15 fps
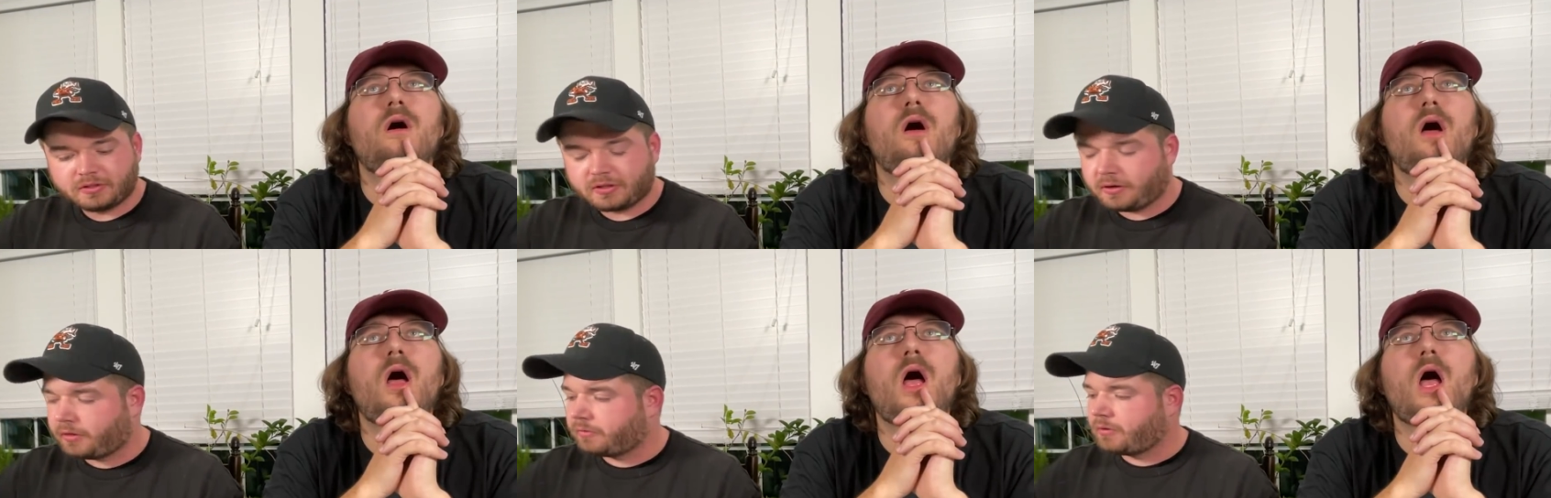
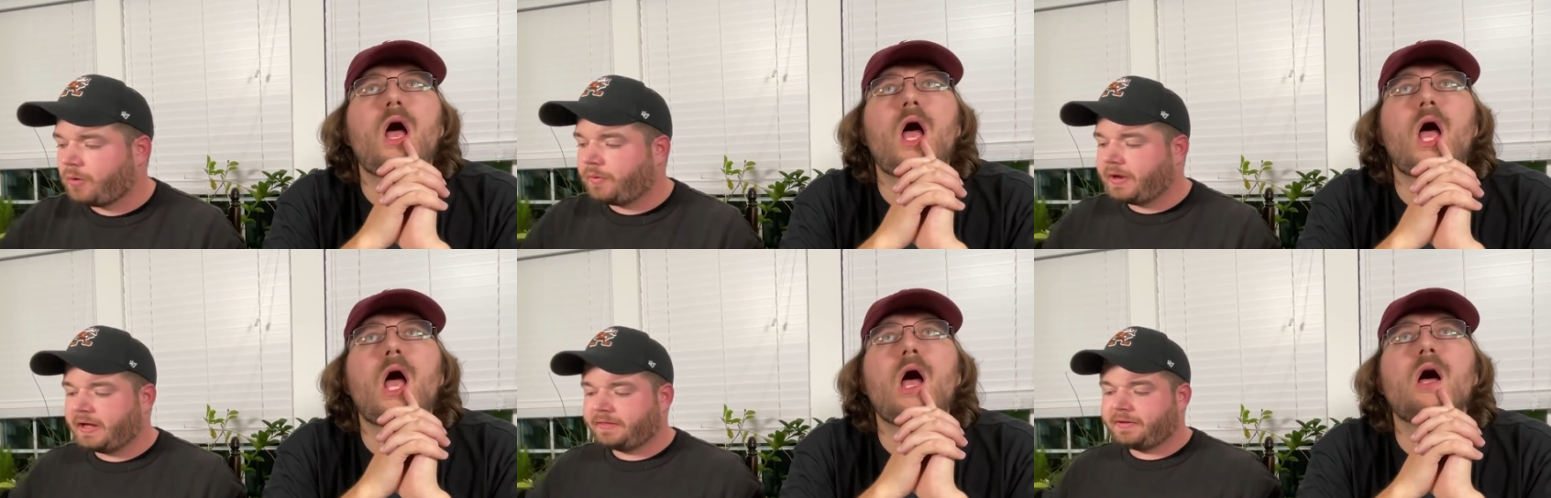Speaker 1: going to throw
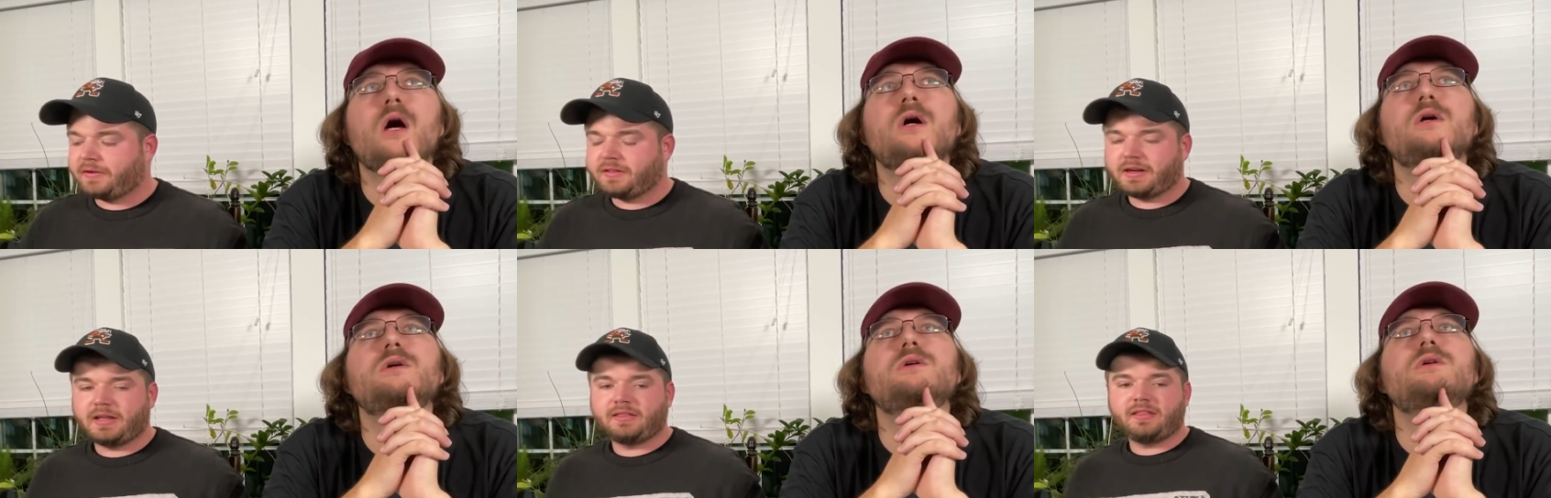one out there
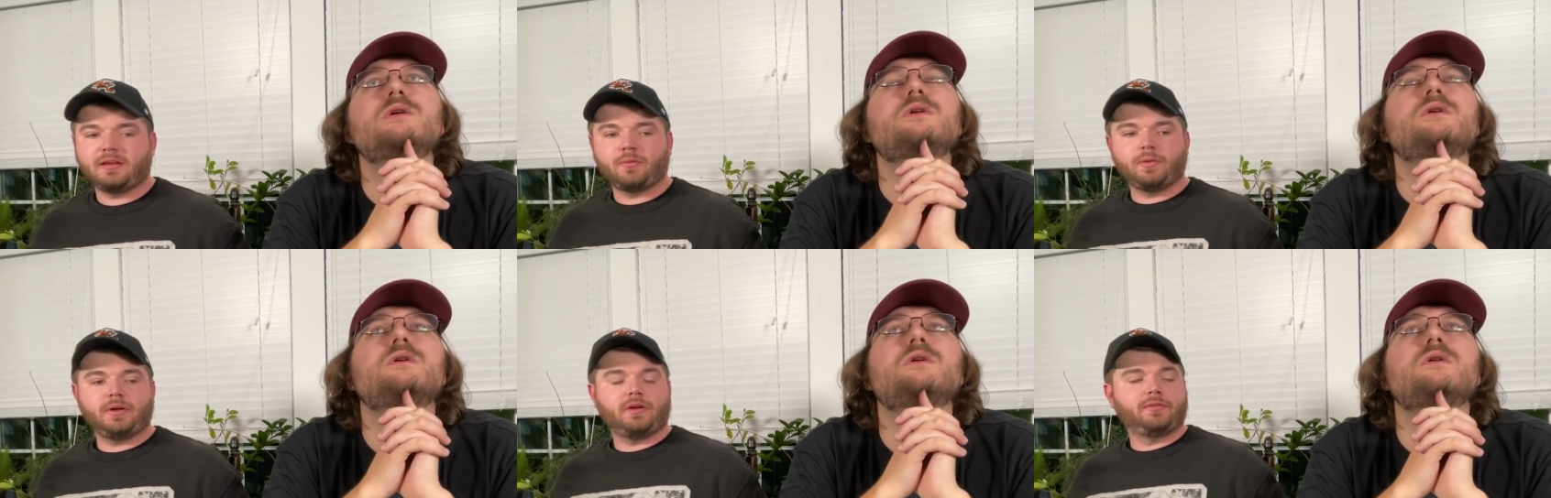that I
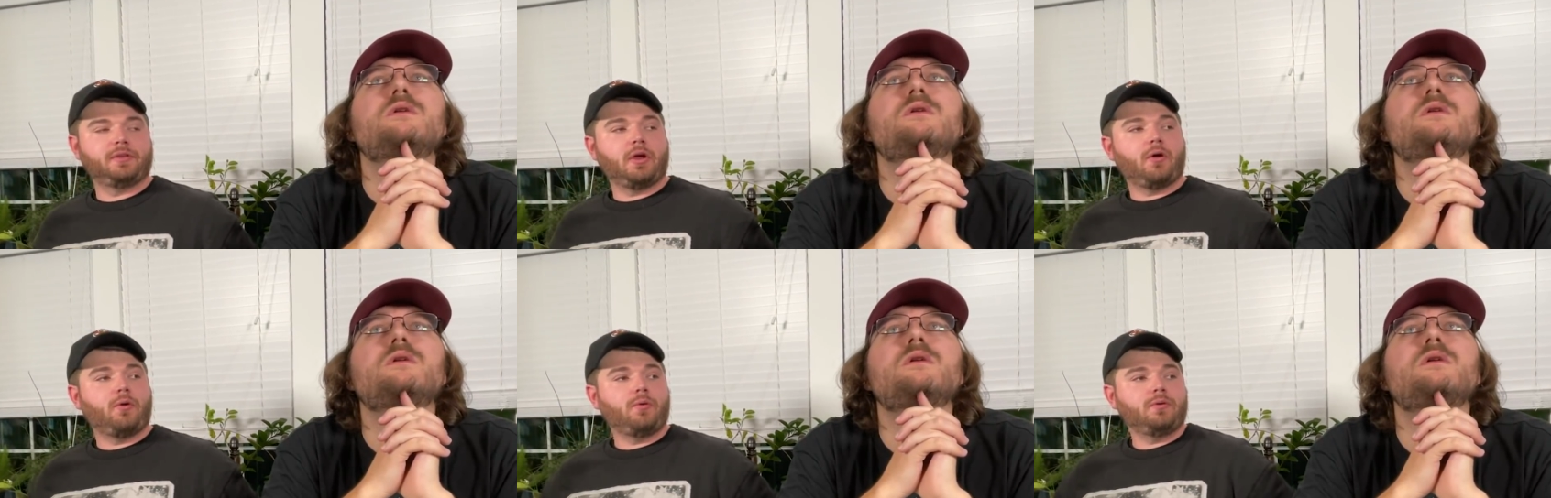think we all
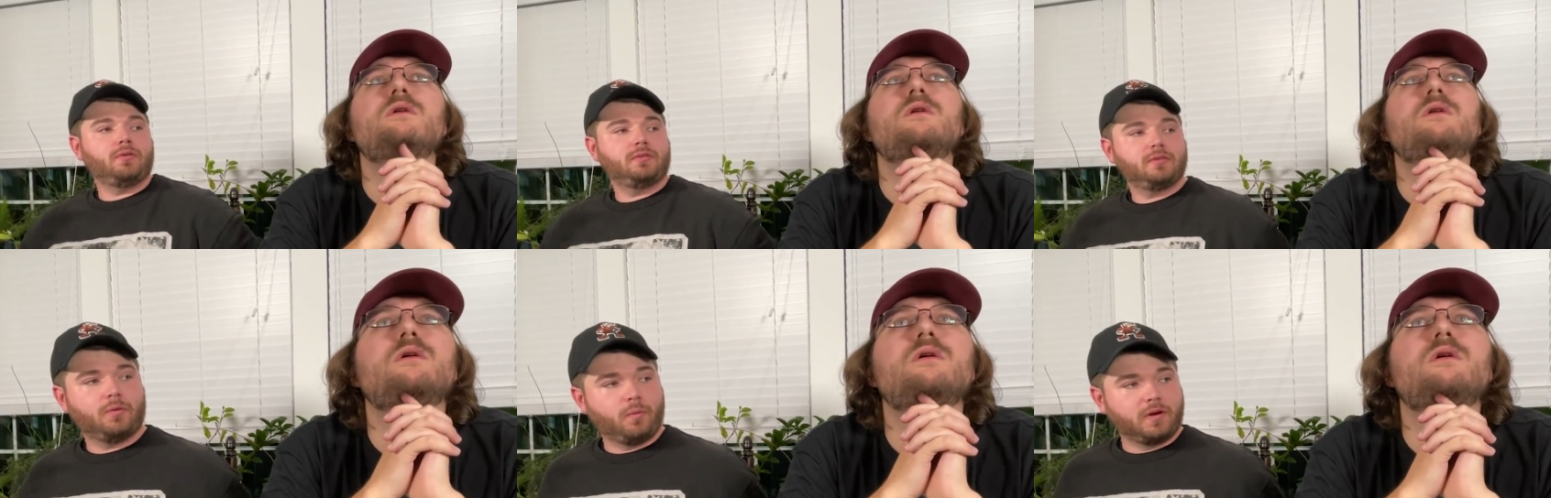know
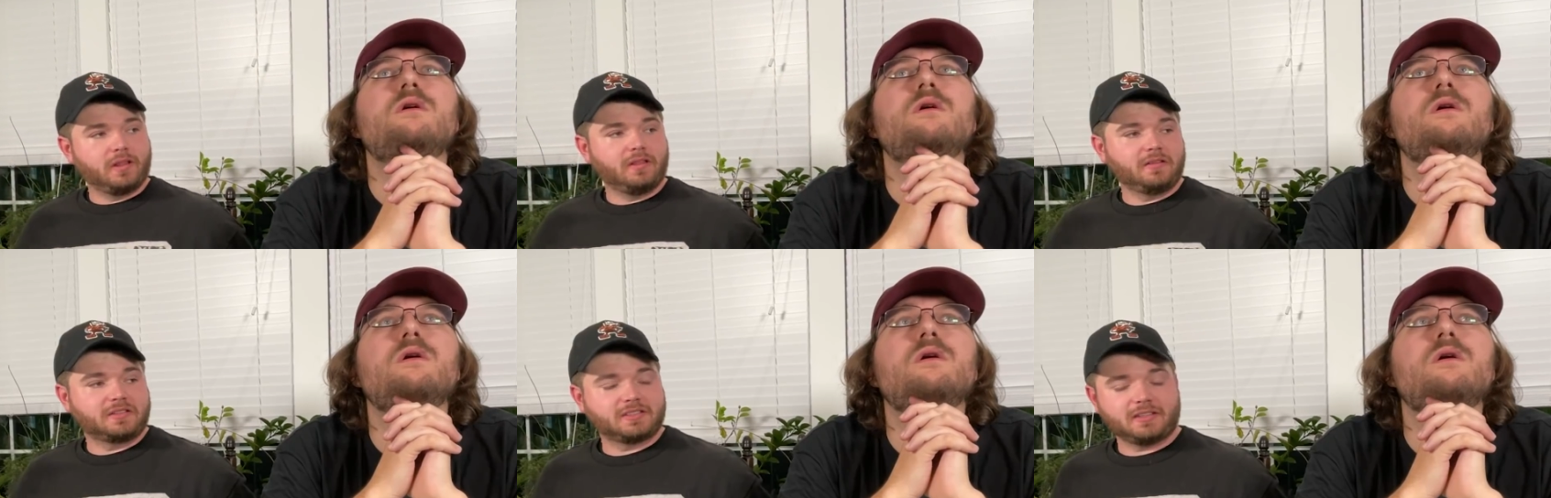what it
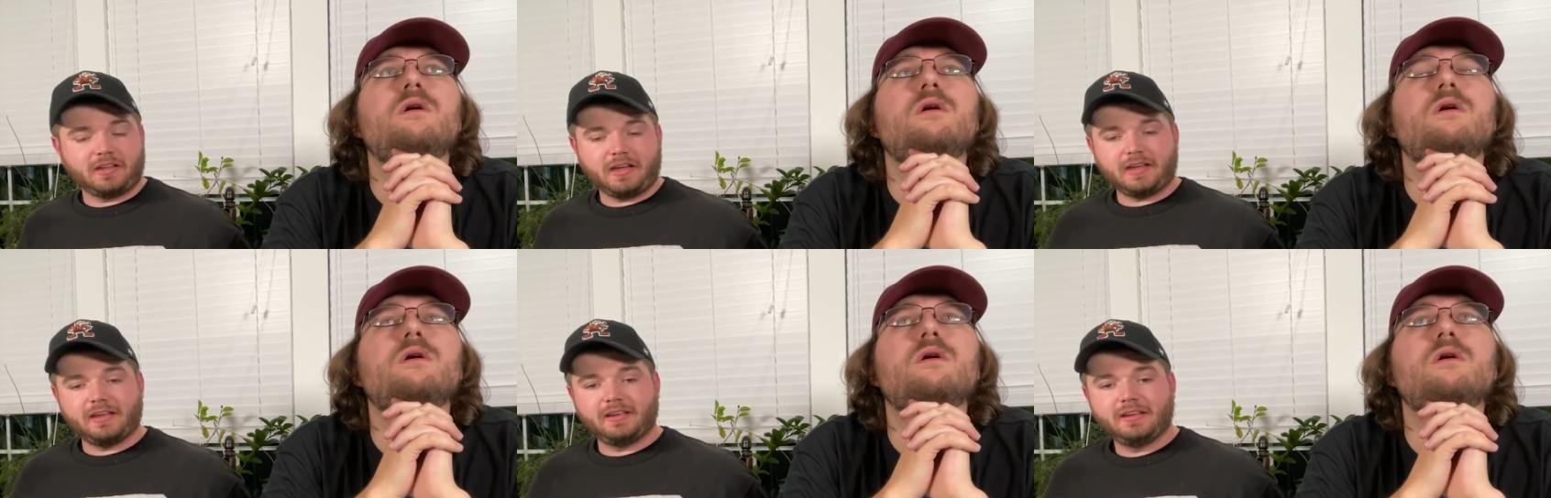looks
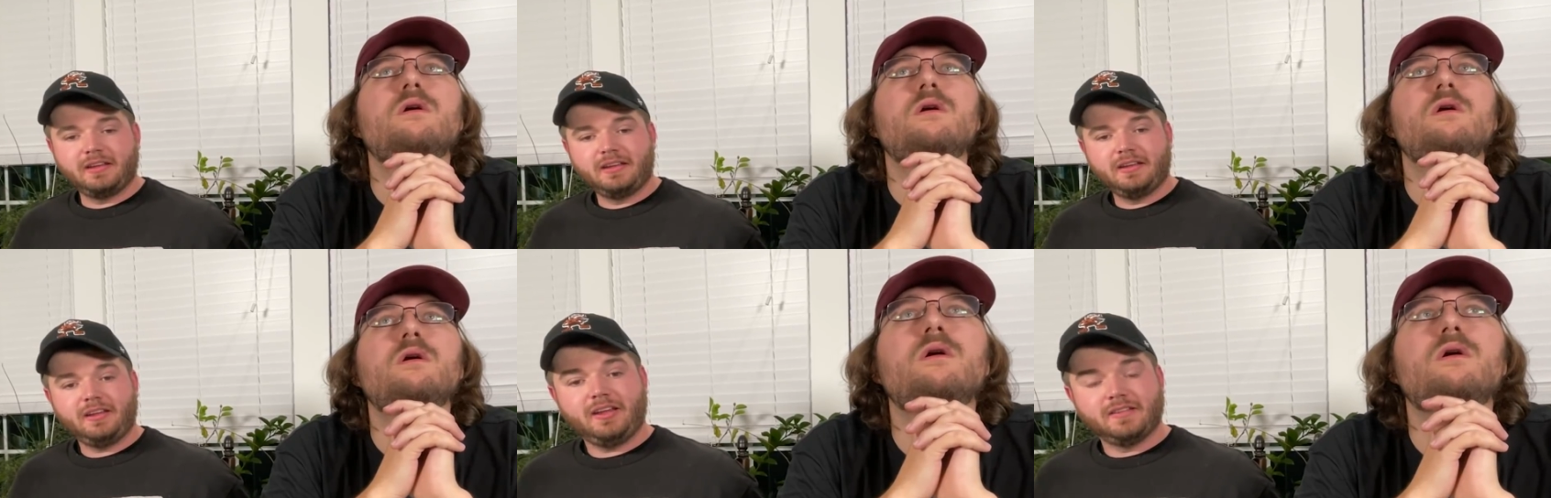like
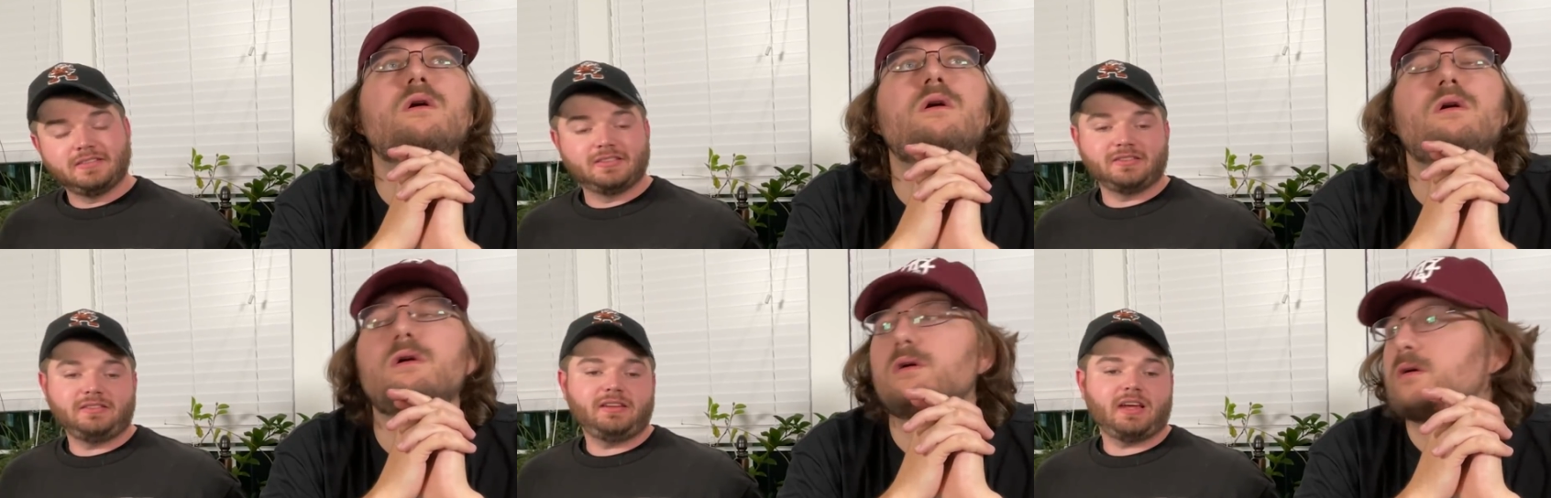
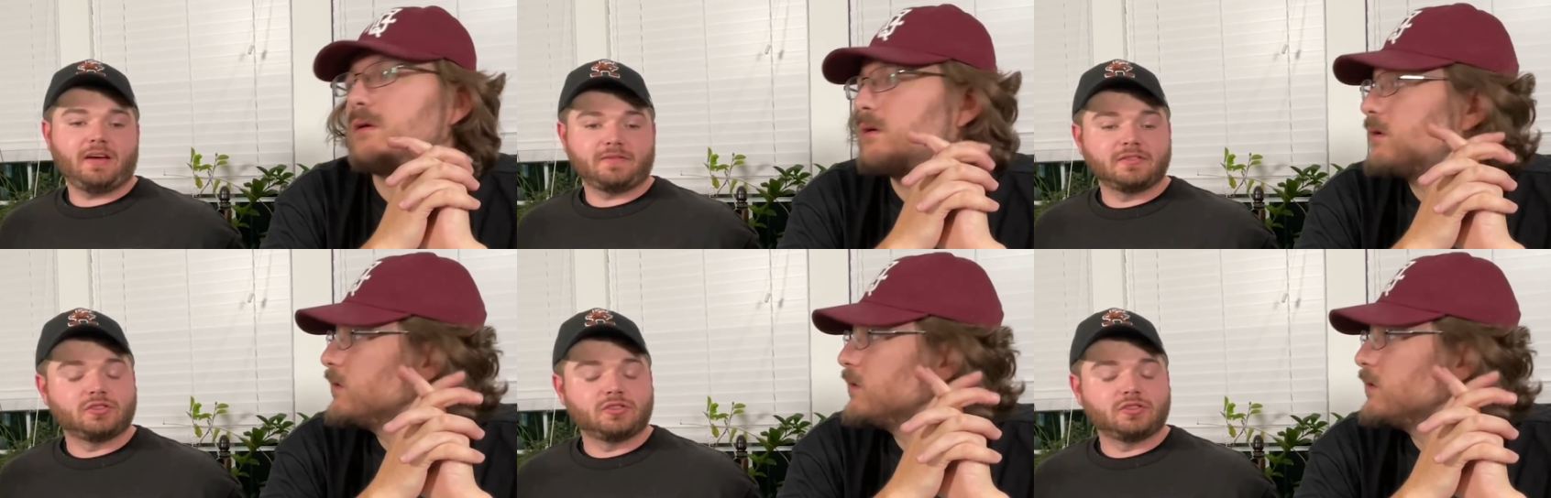until you have to